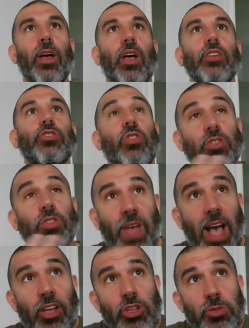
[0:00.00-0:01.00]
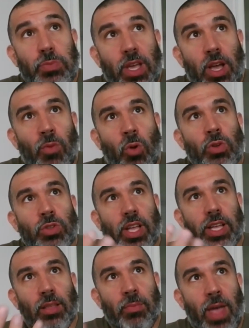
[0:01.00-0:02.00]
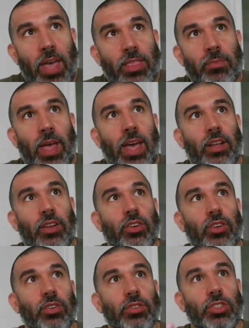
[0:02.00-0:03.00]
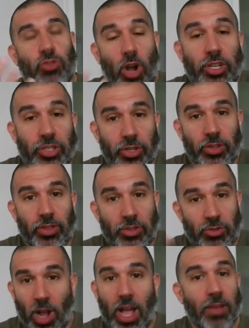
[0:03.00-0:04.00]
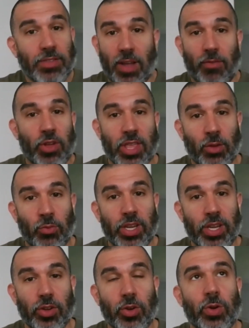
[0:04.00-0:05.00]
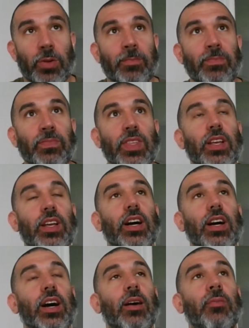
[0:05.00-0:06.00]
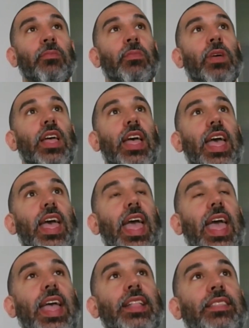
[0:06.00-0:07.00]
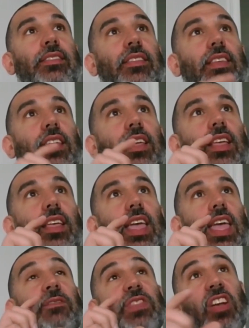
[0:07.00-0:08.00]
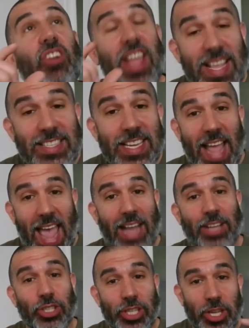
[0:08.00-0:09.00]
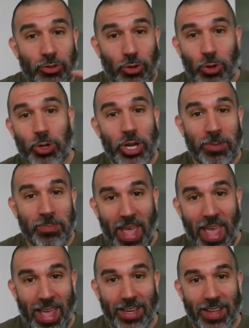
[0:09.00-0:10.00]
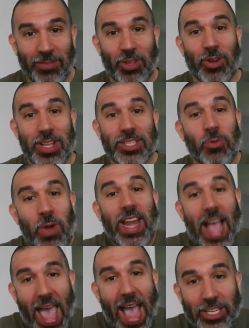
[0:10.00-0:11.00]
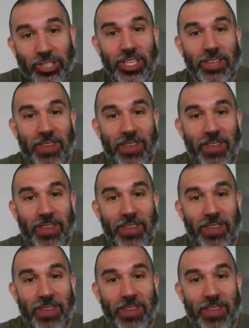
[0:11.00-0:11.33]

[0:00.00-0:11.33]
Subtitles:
So those values become almost like the mathematical structure that drives everything we do. And if there isn't actually a true good and bad, if there isn't a way to actually